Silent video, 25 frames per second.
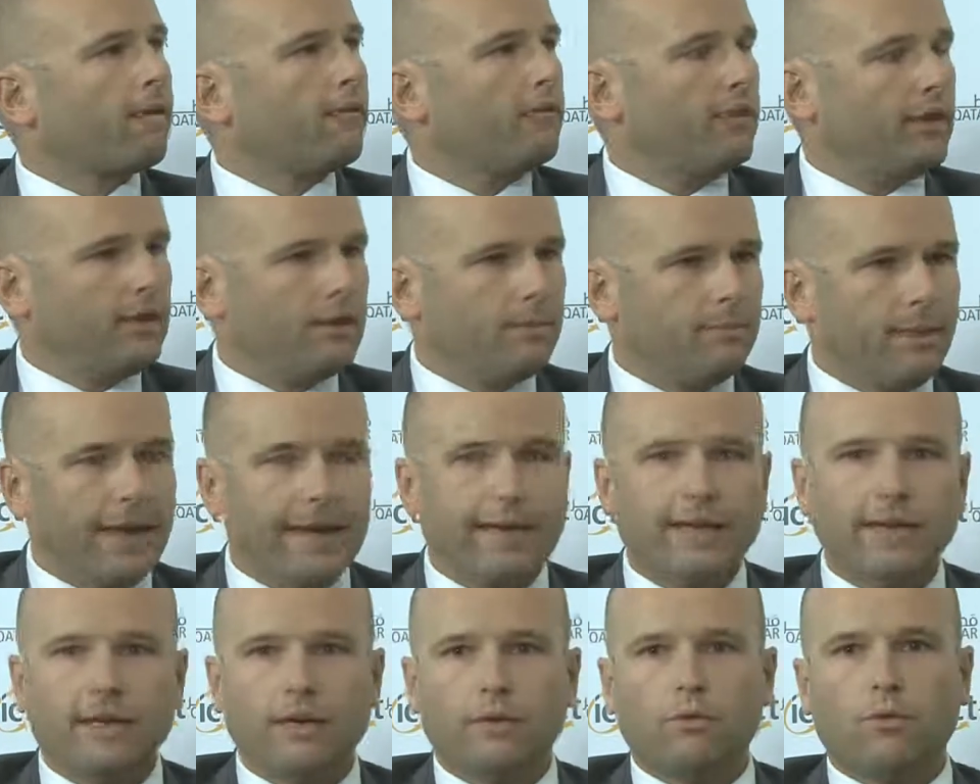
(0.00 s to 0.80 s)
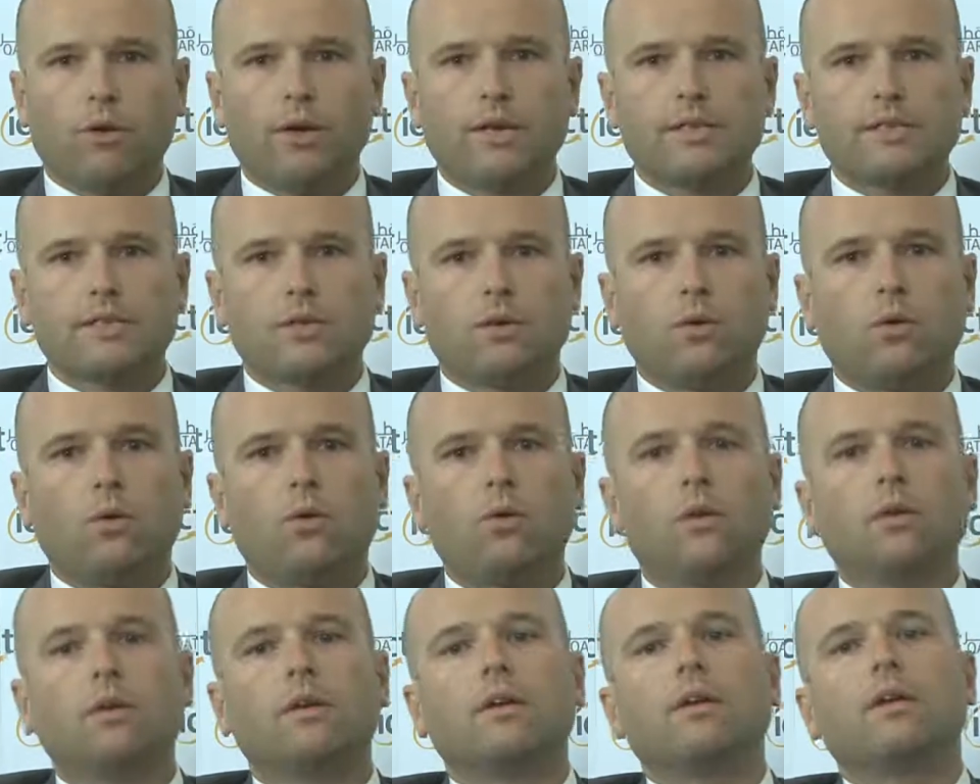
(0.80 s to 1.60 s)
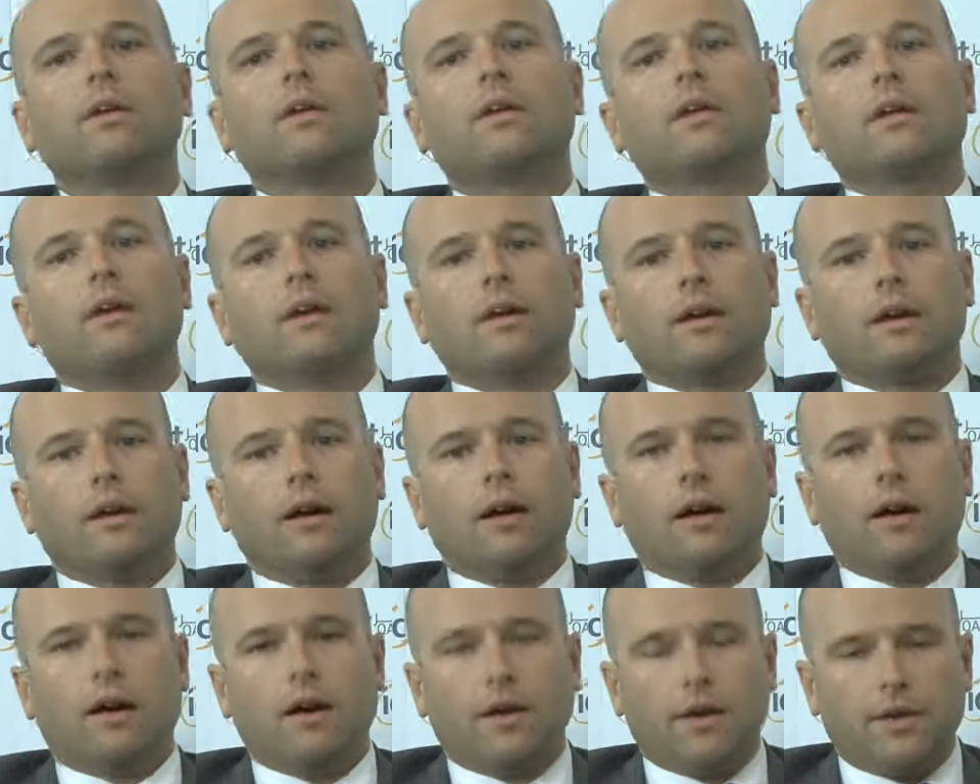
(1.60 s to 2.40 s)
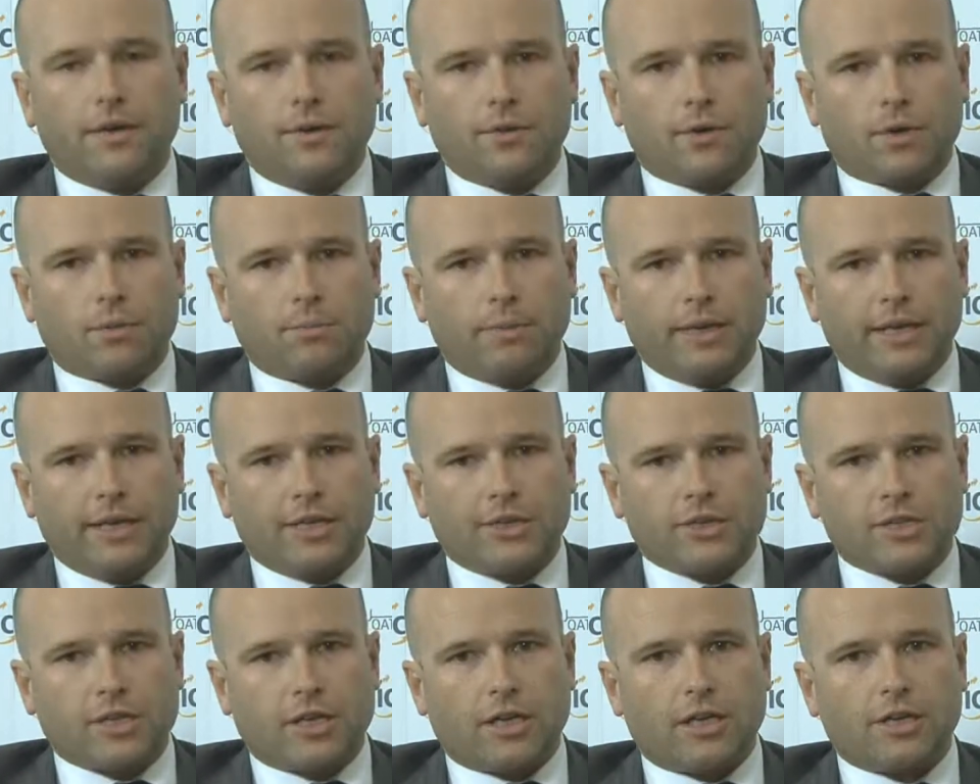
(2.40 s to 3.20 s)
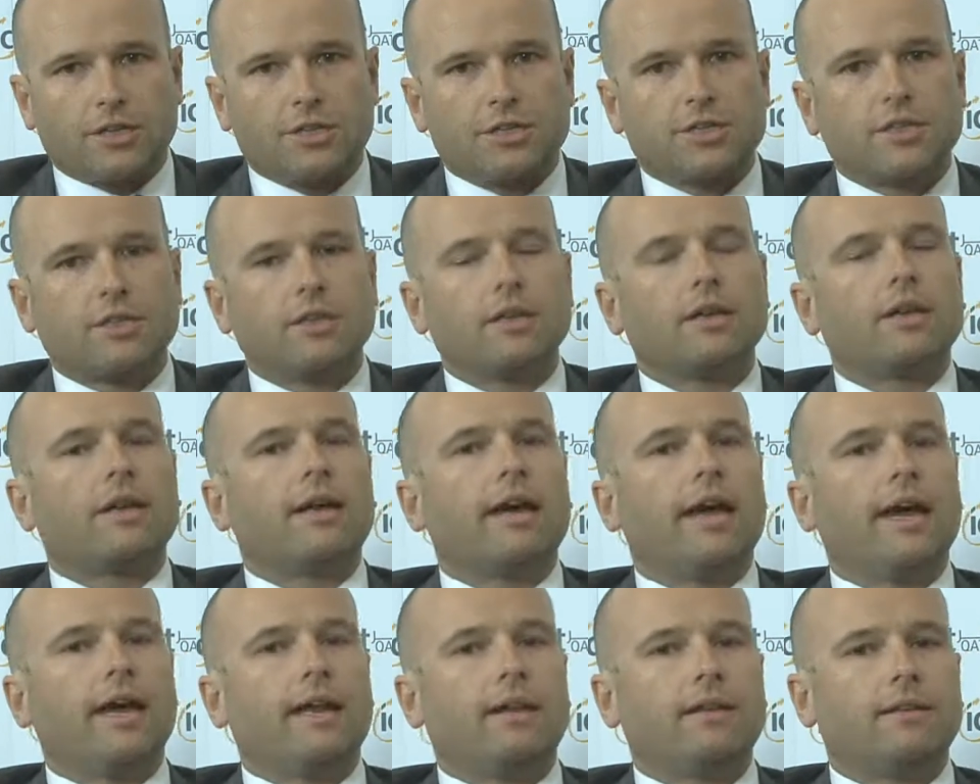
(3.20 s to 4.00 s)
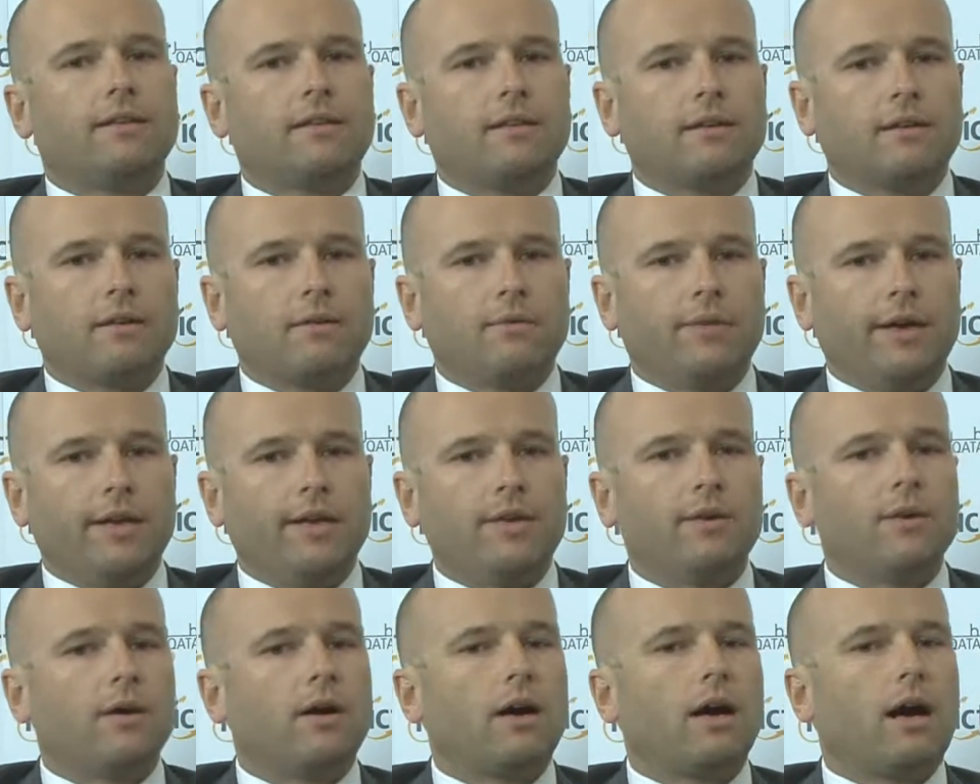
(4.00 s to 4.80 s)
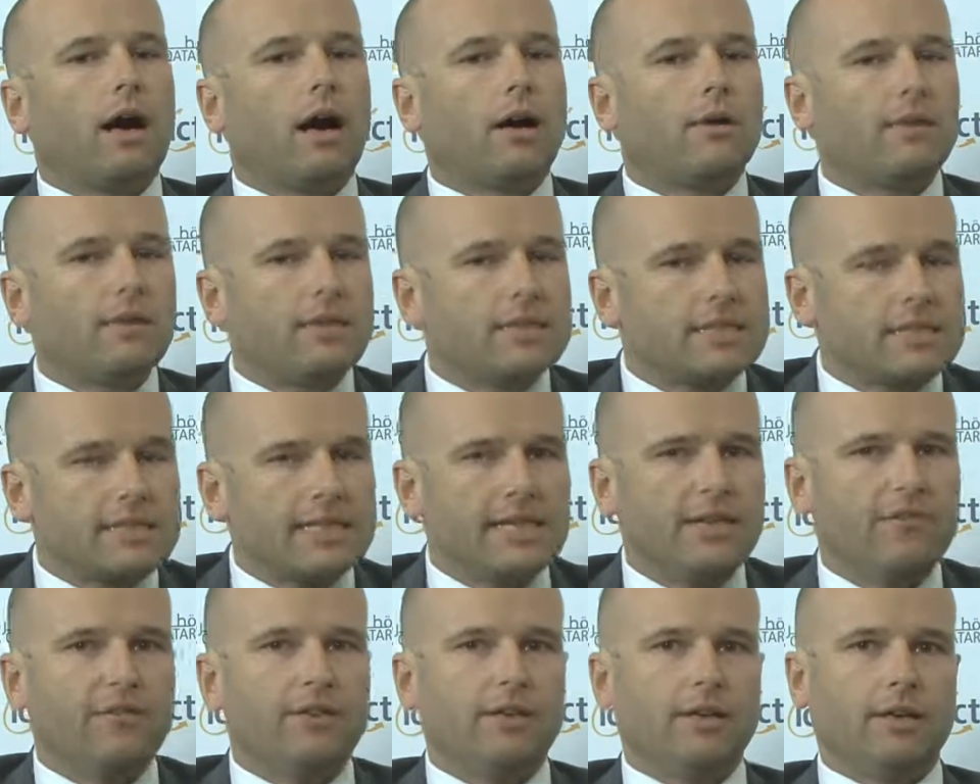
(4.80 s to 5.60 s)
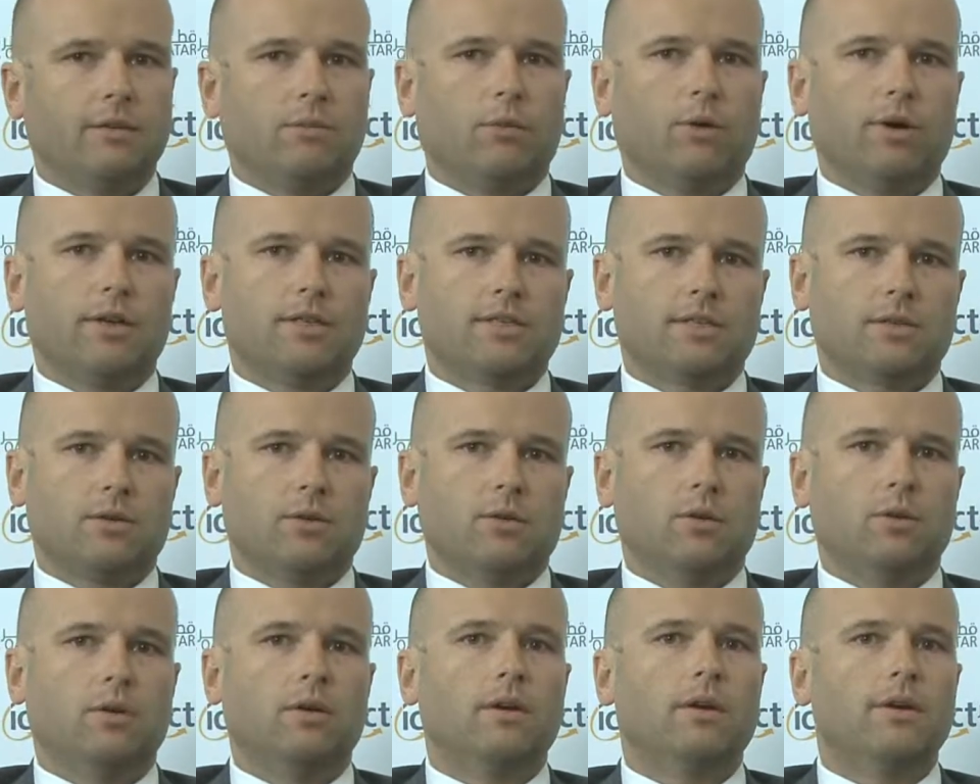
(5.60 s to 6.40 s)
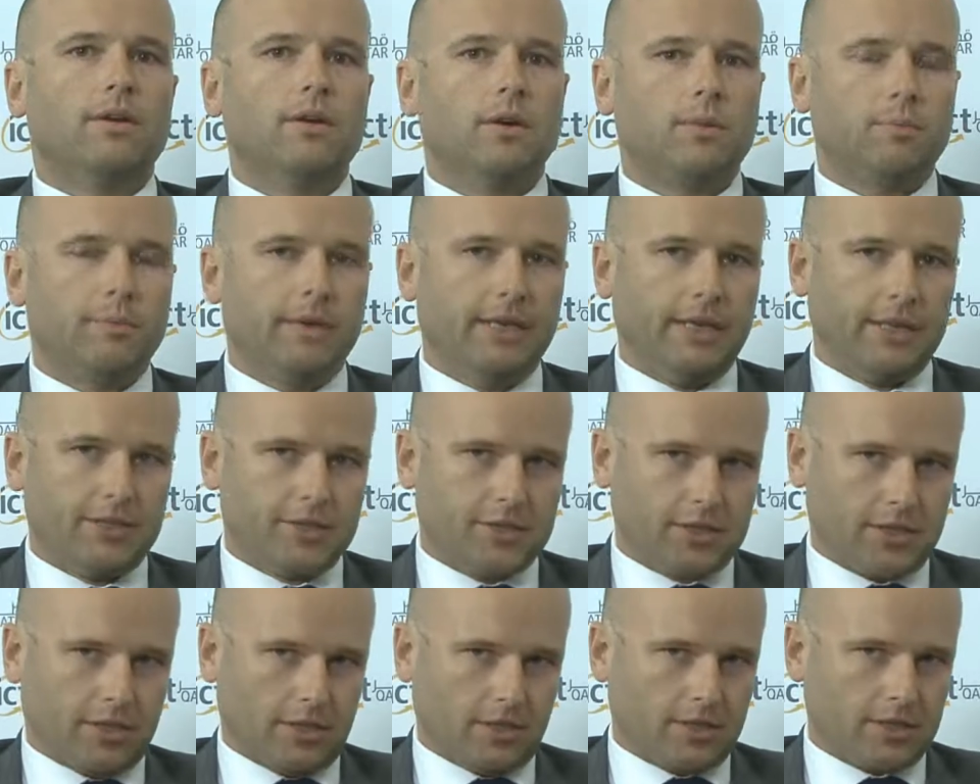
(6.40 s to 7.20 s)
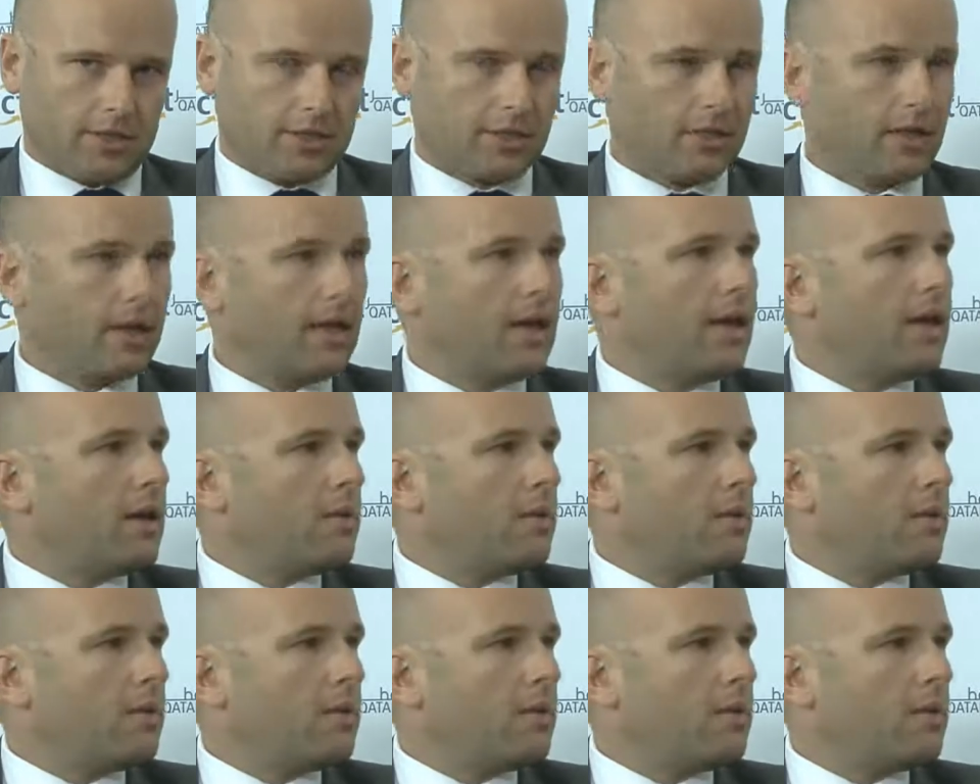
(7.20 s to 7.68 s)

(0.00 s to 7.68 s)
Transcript: When you're making a voice call, you are being charged, and when you are receiving a voice call, you're being charged.